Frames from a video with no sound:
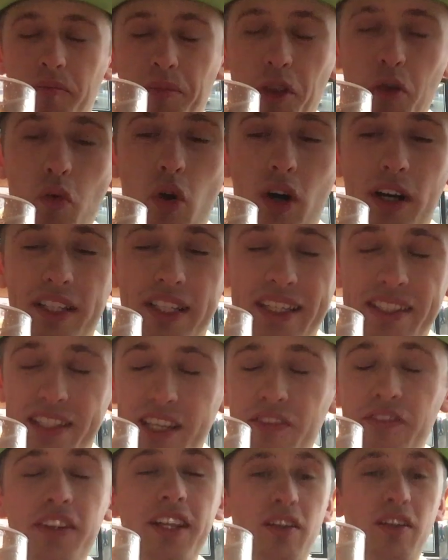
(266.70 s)
Oh, that's
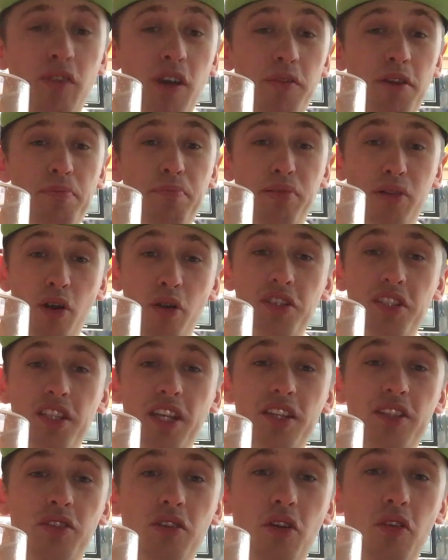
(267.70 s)
definitely a very
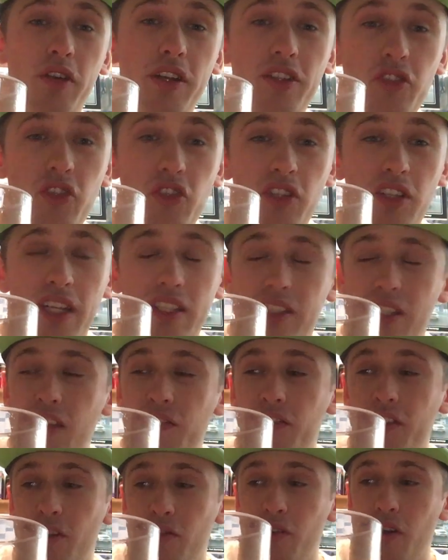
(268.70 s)
processed orange. That's
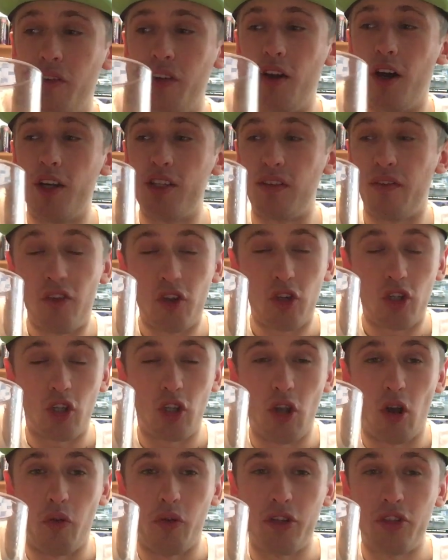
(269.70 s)
definitely a very
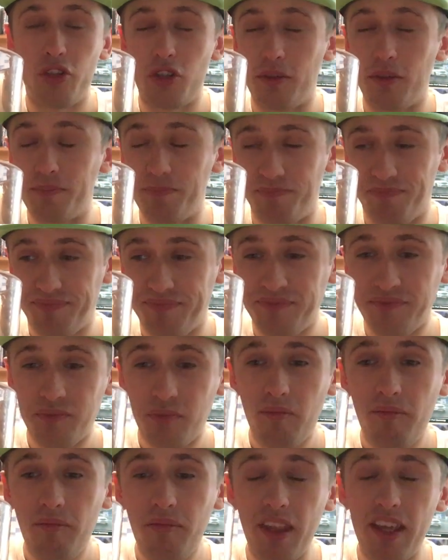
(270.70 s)
artificial orange.
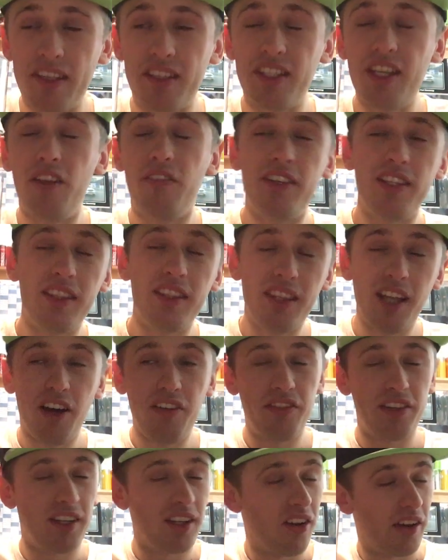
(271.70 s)
It's definitely
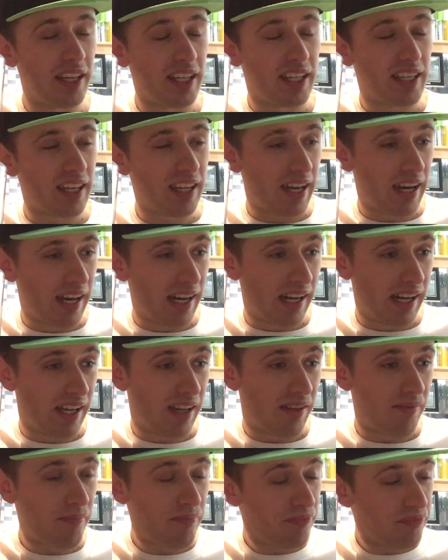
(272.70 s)
nothing like
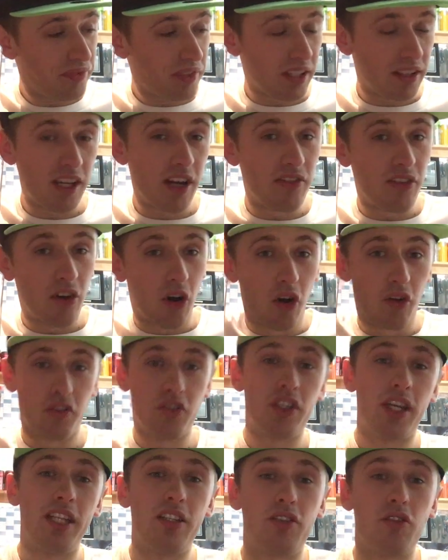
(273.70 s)
uh, the other
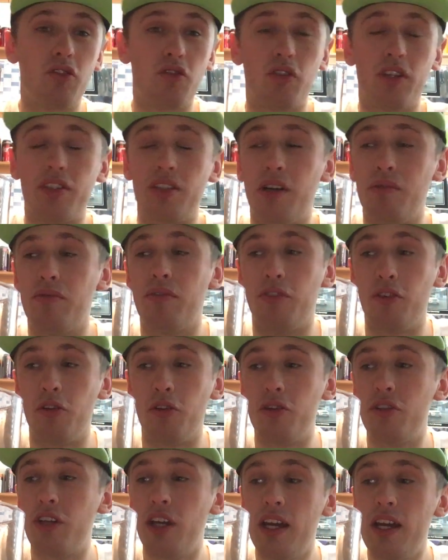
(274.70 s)
orange energy drinks I've
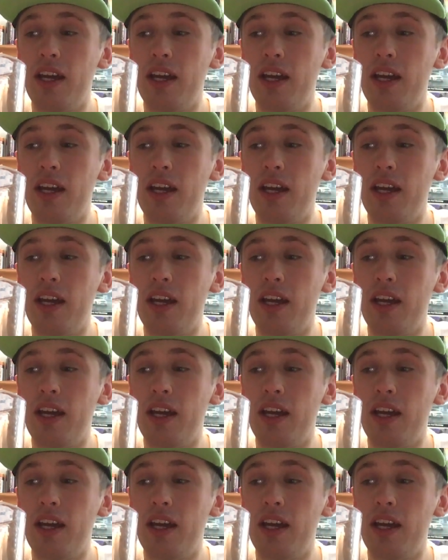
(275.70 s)
reviewed.